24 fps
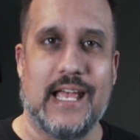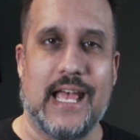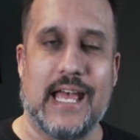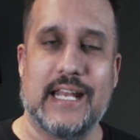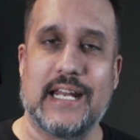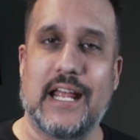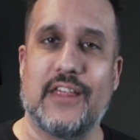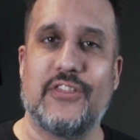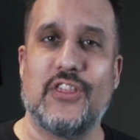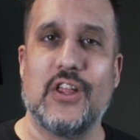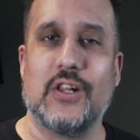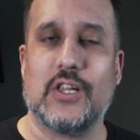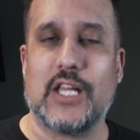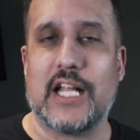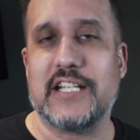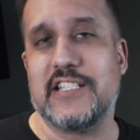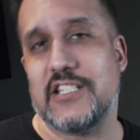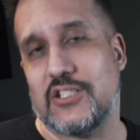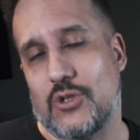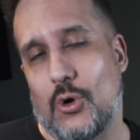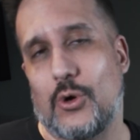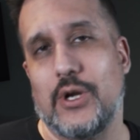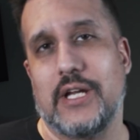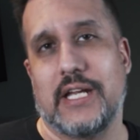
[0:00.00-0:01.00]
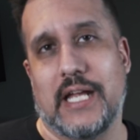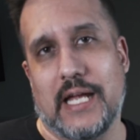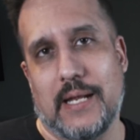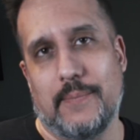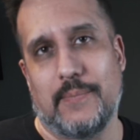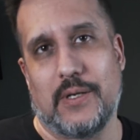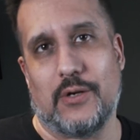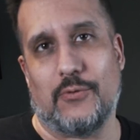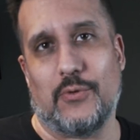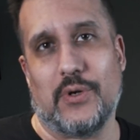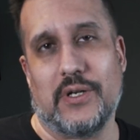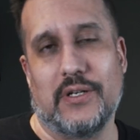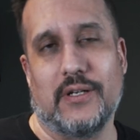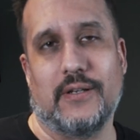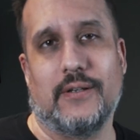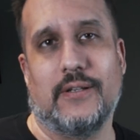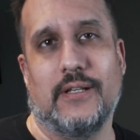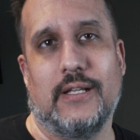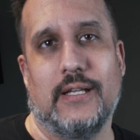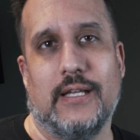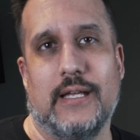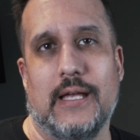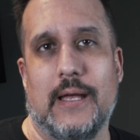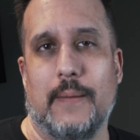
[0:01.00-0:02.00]
And I think that story can be written.
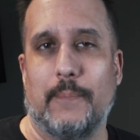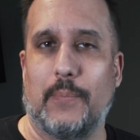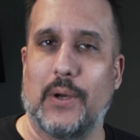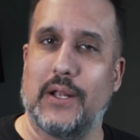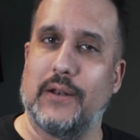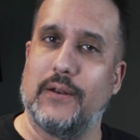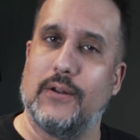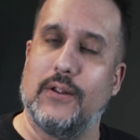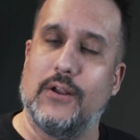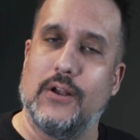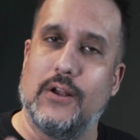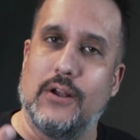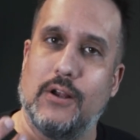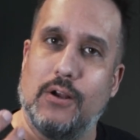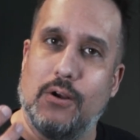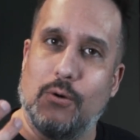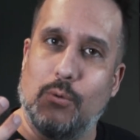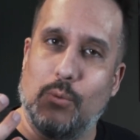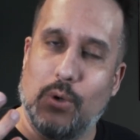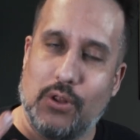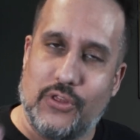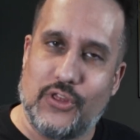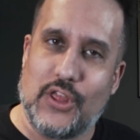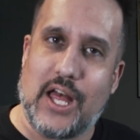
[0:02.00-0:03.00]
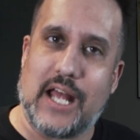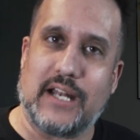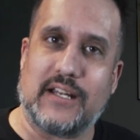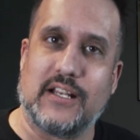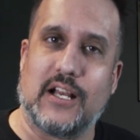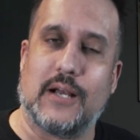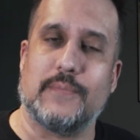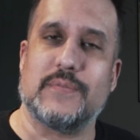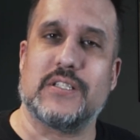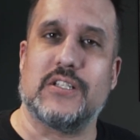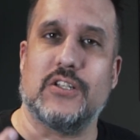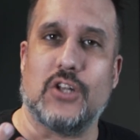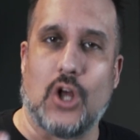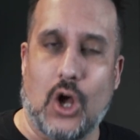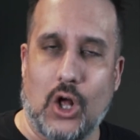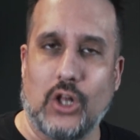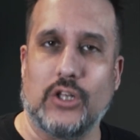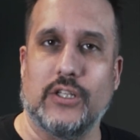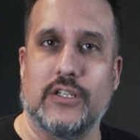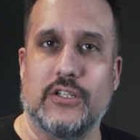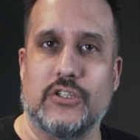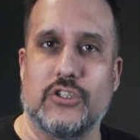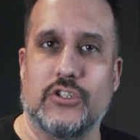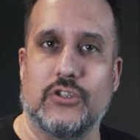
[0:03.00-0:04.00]
But with that comes
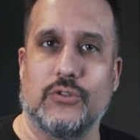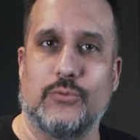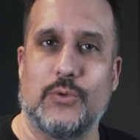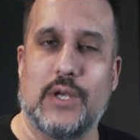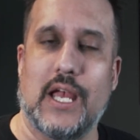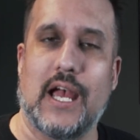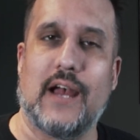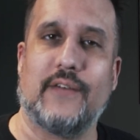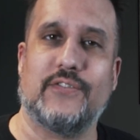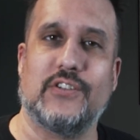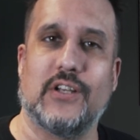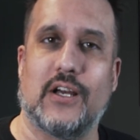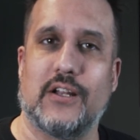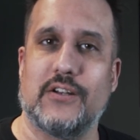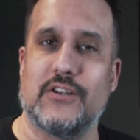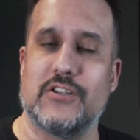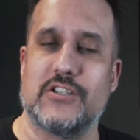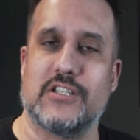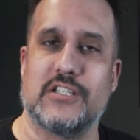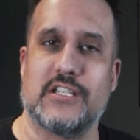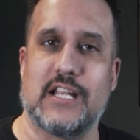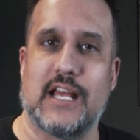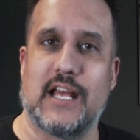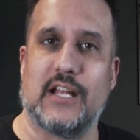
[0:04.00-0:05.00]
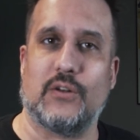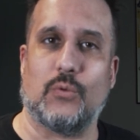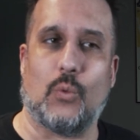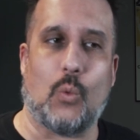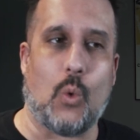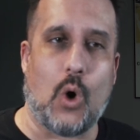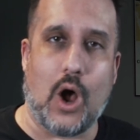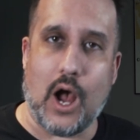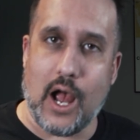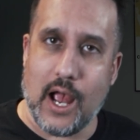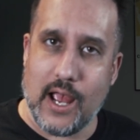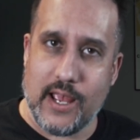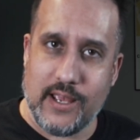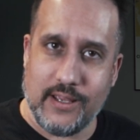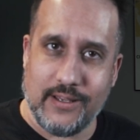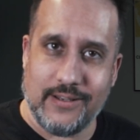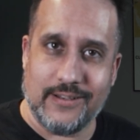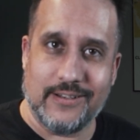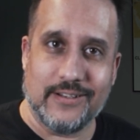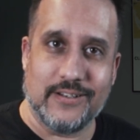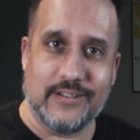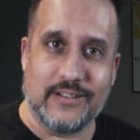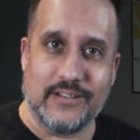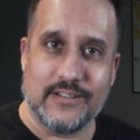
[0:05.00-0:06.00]
knowledge. We have to understand why
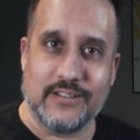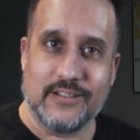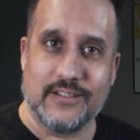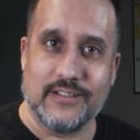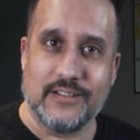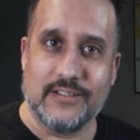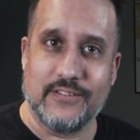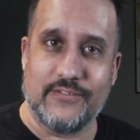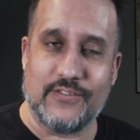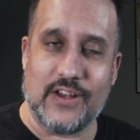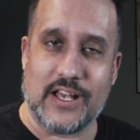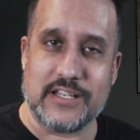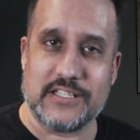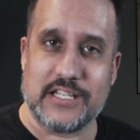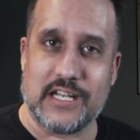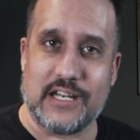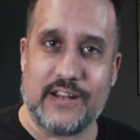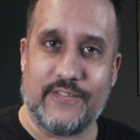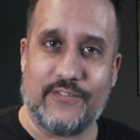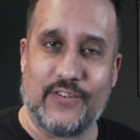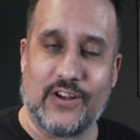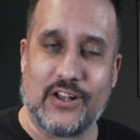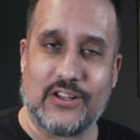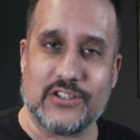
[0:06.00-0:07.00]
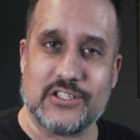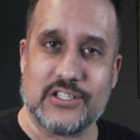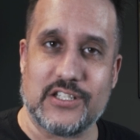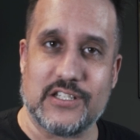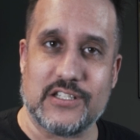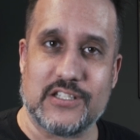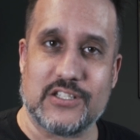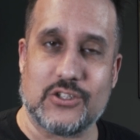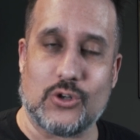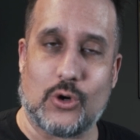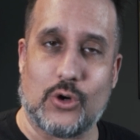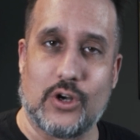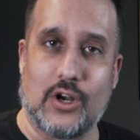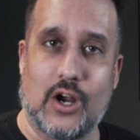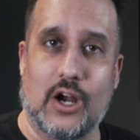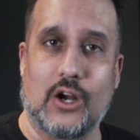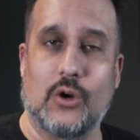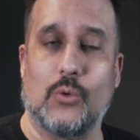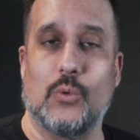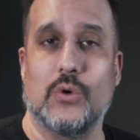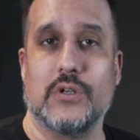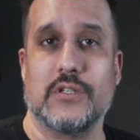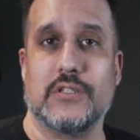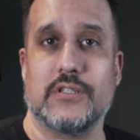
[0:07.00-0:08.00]
Fast Eddie Felson's story
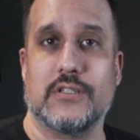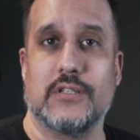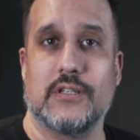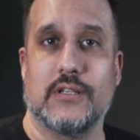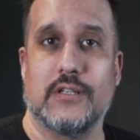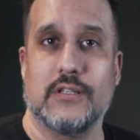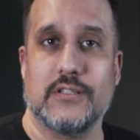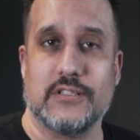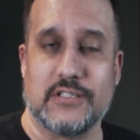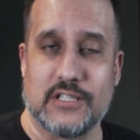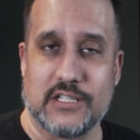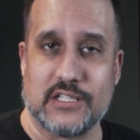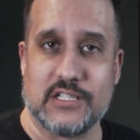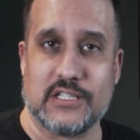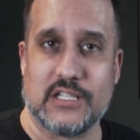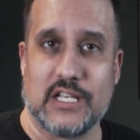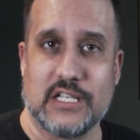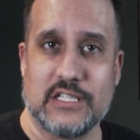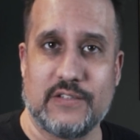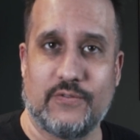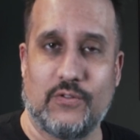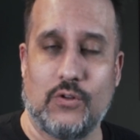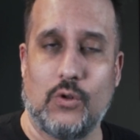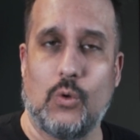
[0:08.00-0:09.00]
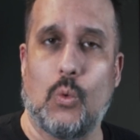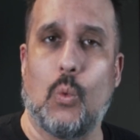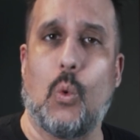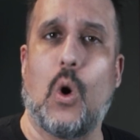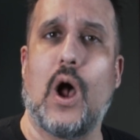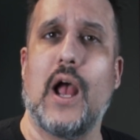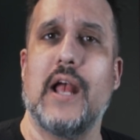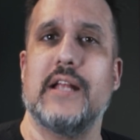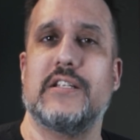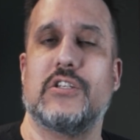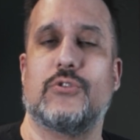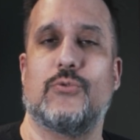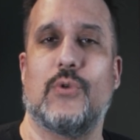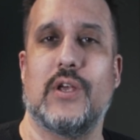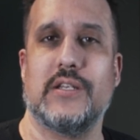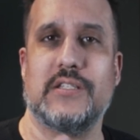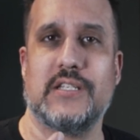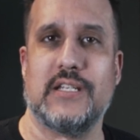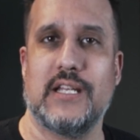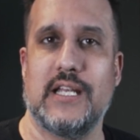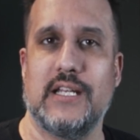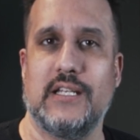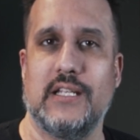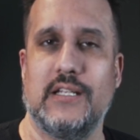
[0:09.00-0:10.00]
arc was successful, why it's
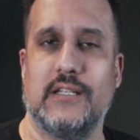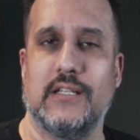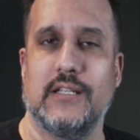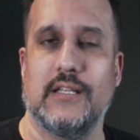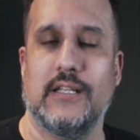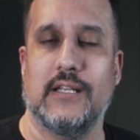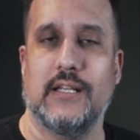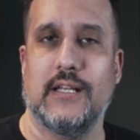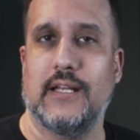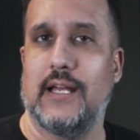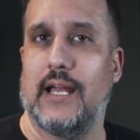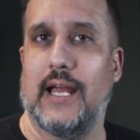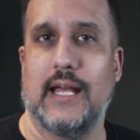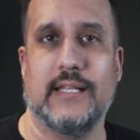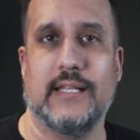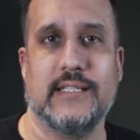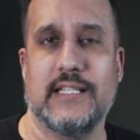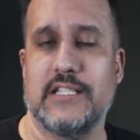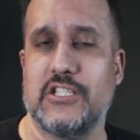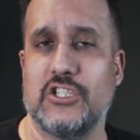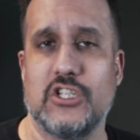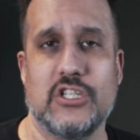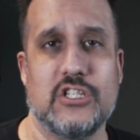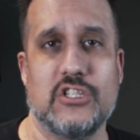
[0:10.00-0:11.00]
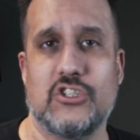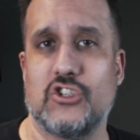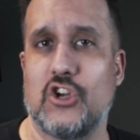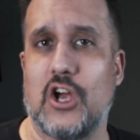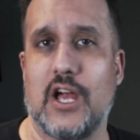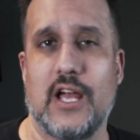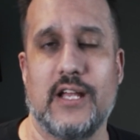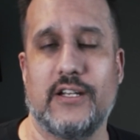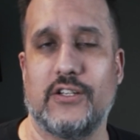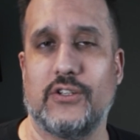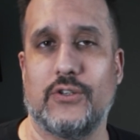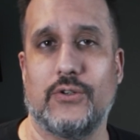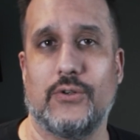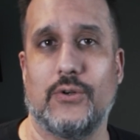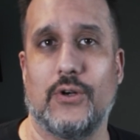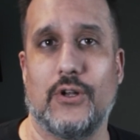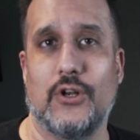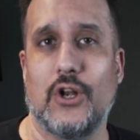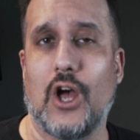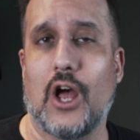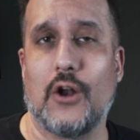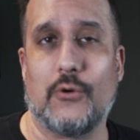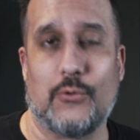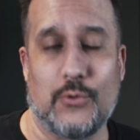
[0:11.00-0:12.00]
resonated, and let's just try to
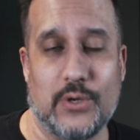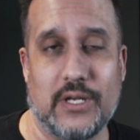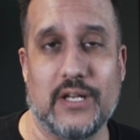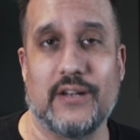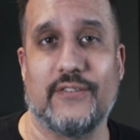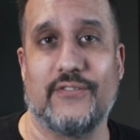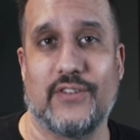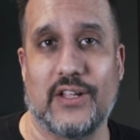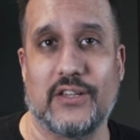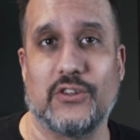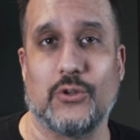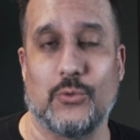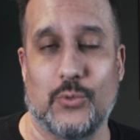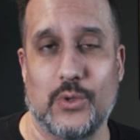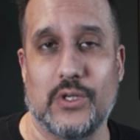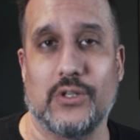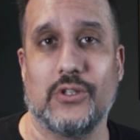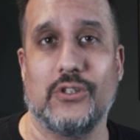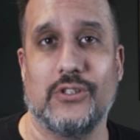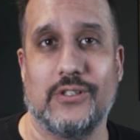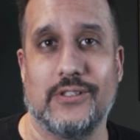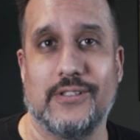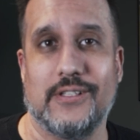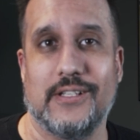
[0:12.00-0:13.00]
not reinvent the wheel.